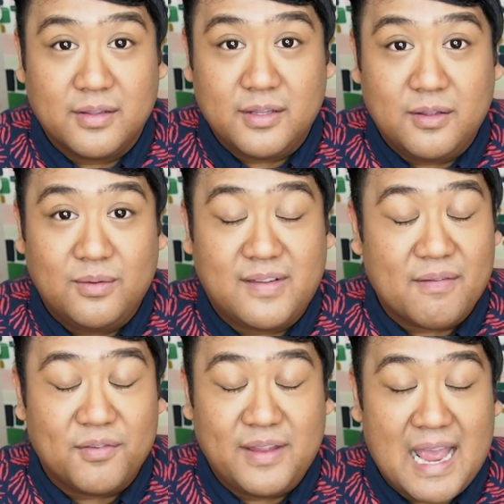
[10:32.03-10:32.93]
you
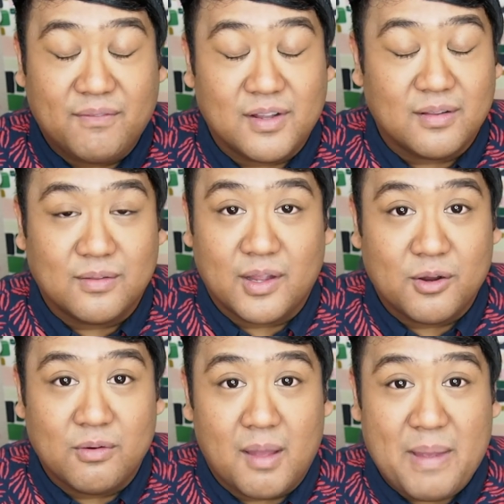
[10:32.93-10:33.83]
definitely have to look
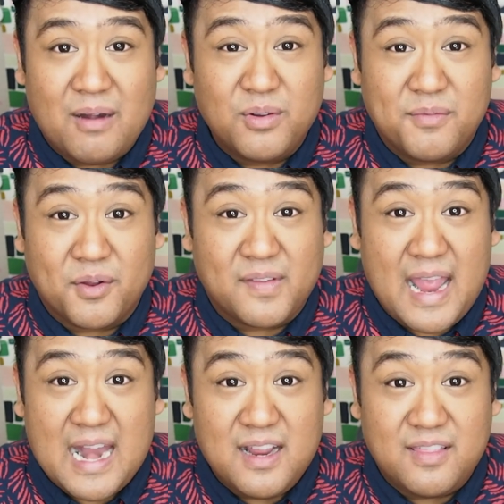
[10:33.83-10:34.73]
her up. I don't know if there's
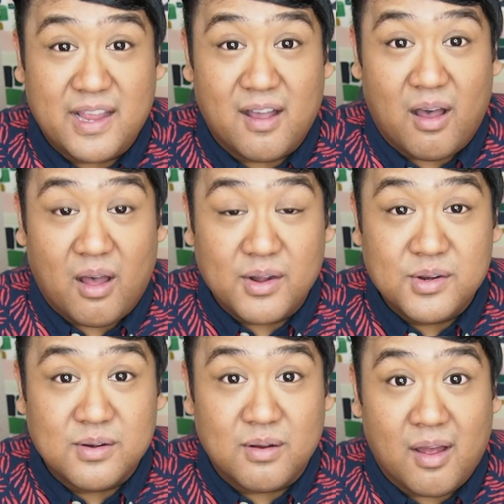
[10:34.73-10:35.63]
anything on
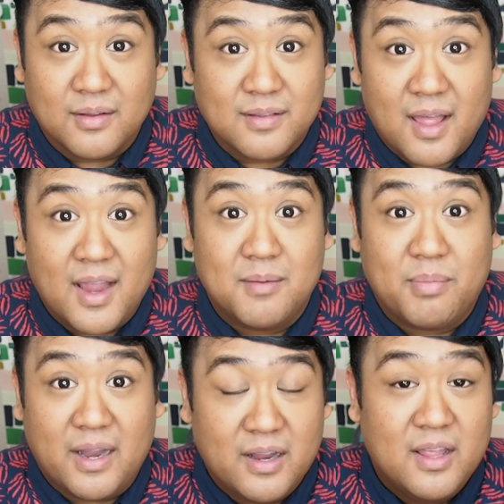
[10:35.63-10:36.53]
her online,
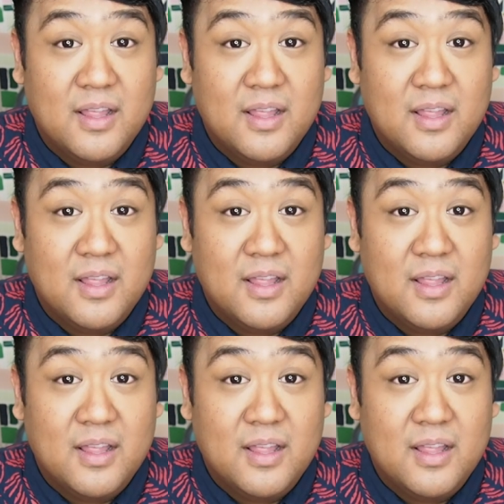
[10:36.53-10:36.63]
but